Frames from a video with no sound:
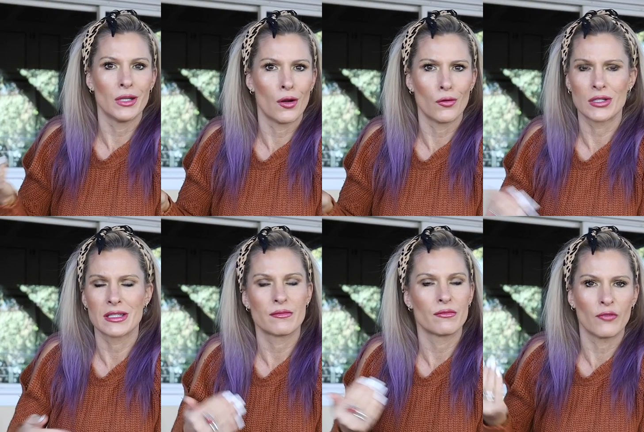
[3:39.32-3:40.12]
you know, just
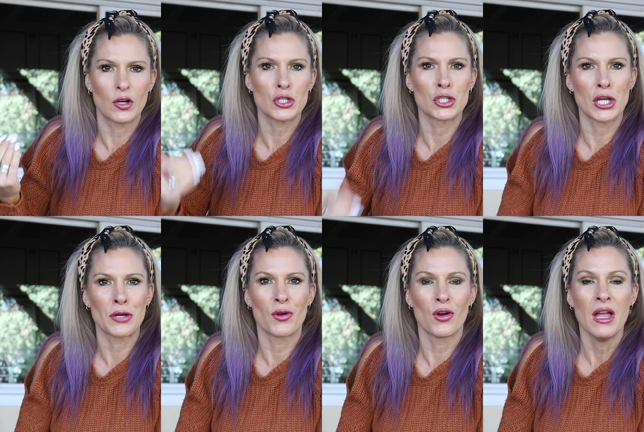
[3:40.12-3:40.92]
French in
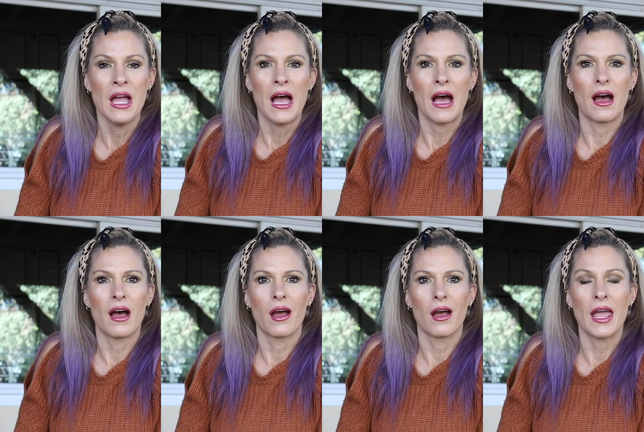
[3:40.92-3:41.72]
general.
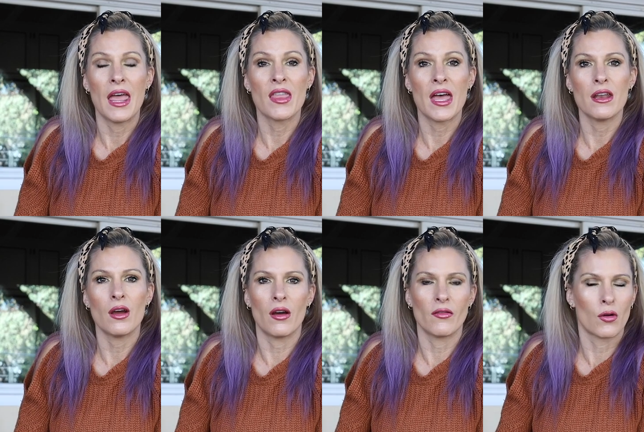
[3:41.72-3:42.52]
Uh, and then,
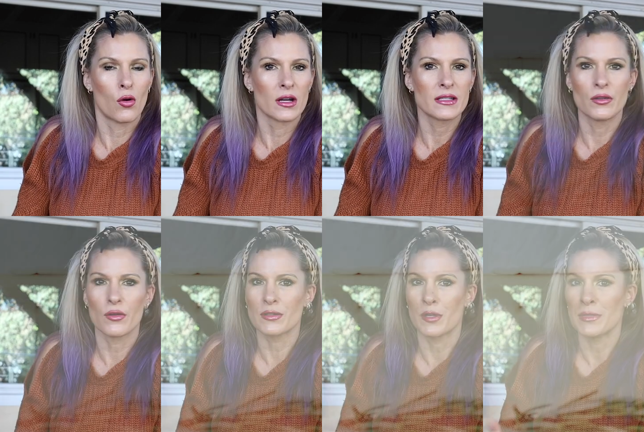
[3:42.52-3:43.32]
of course, you know,
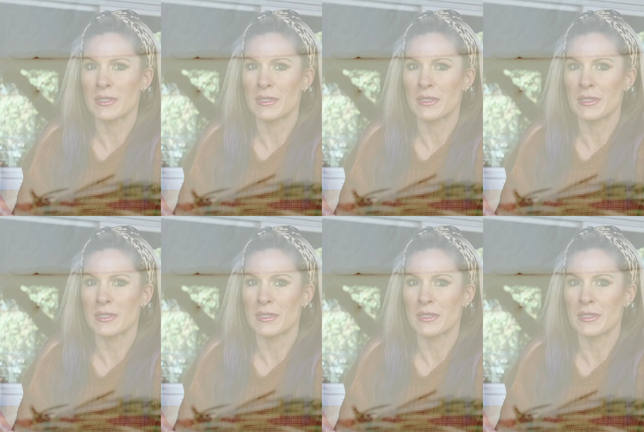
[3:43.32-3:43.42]
there's going to